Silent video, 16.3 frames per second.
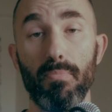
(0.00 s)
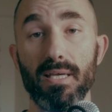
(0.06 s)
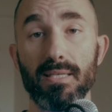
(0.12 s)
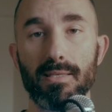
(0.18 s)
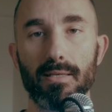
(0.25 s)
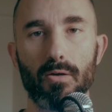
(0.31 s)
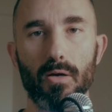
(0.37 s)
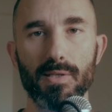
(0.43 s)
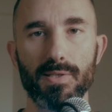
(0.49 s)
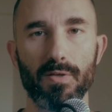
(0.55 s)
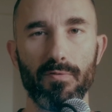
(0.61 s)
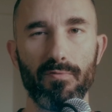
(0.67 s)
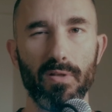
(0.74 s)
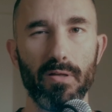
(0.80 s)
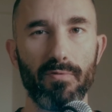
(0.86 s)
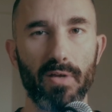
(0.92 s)
basic cost
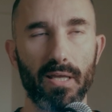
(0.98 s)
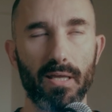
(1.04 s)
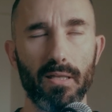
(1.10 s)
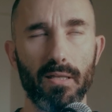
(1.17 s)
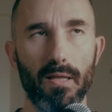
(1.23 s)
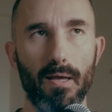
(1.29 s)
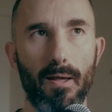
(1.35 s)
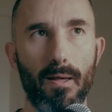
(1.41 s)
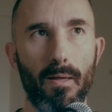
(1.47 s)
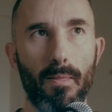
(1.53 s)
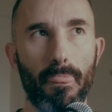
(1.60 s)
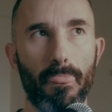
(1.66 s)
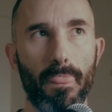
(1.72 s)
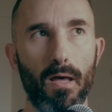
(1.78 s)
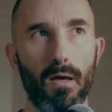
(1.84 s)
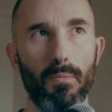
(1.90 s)
of living. And
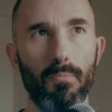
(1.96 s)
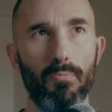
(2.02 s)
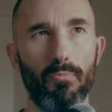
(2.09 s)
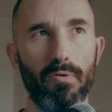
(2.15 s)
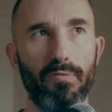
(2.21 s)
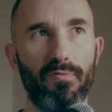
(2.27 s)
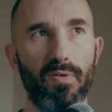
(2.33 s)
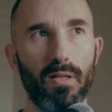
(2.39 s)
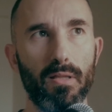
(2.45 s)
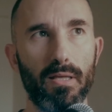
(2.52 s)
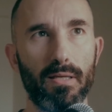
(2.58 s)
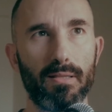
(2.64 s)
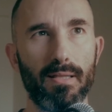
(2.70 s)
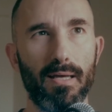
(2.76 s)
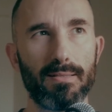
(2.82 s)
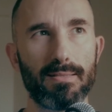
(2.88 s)
we felt
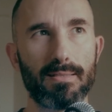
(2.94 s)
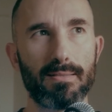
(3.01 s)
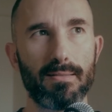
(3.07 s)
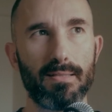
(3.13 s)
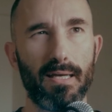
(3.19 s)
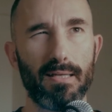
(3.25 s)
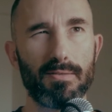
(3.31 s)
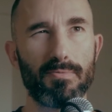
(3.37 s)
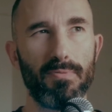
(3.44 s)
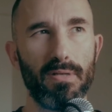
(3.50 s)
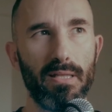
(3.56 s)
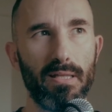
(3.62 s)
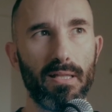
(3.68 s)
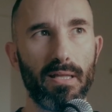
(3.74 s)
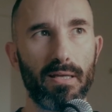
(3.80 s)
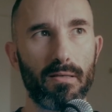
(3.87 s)
like that's
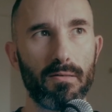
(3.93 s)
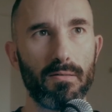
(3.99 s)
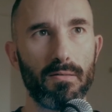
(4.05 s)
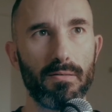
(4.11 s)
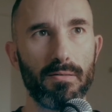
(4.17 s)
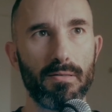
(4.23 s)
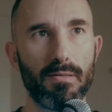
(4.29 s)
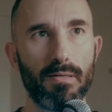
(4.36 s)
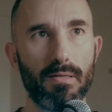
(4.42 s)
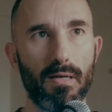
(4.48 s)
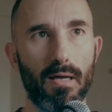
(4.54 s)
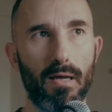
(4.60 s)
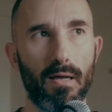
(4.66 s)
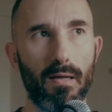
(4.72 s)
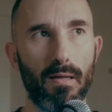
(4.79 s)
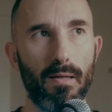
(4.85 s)
really like
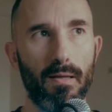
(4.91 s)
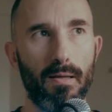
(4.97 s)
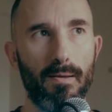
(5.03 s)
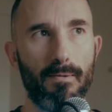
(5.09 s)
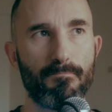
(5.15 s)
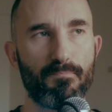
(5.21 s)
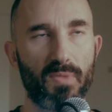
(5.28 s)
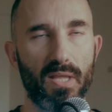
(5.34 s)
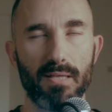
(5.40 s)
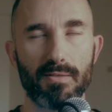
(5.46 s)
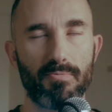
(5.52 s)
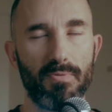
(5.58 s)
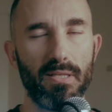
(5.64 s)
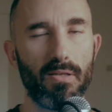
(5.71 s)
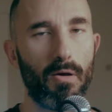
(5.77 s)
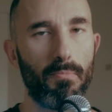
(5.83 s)
it's
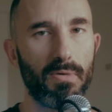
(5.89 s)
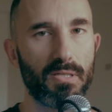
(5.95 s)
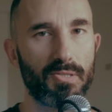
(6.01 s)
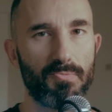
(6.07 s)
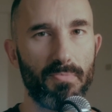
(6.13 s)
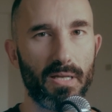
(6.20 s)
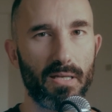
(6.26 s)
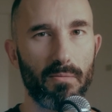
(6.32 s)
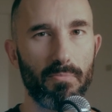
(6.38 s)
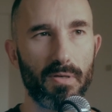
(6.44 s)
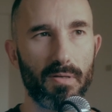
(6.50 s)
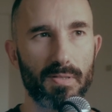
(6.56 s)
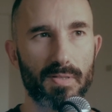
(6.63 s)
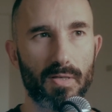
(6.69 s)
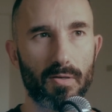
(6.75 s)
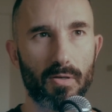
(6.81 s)
really not much money
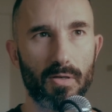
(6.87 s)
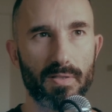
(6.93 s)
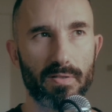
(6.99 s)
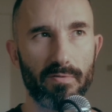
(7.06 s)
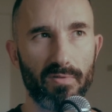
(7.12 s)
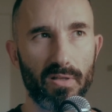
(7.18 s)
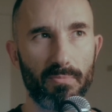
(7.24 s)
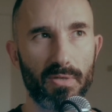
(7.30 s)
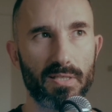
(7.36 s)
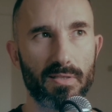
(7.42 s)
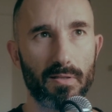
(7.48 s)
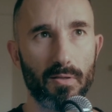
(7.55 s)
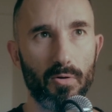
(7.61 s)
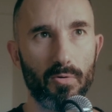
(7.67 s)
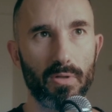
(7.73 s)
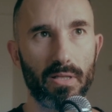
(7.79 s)
because our cost of living is
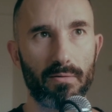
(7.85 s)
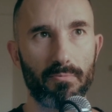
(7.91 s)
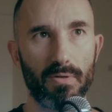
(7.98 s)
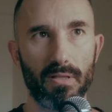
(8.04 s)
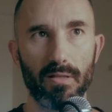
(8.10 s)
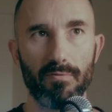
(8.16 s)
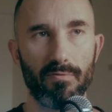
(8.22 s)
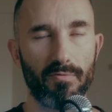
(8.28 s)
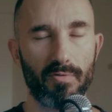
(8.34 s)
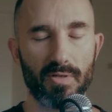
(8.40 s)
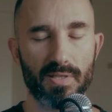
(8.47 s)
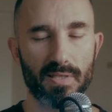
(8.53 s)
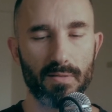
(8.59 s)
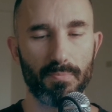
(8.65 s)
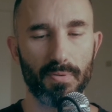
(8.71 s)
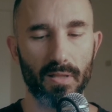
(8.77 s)
low. Like, we live a very
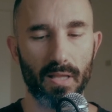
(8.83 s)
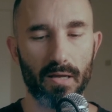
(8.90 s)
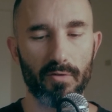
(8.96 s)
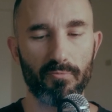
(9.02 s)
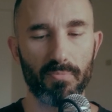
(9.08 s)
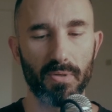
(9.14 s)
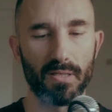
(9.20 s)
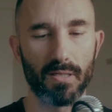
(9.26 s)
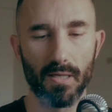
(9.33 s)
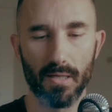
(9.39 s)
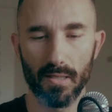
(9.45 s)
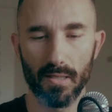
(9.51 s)
simple life, but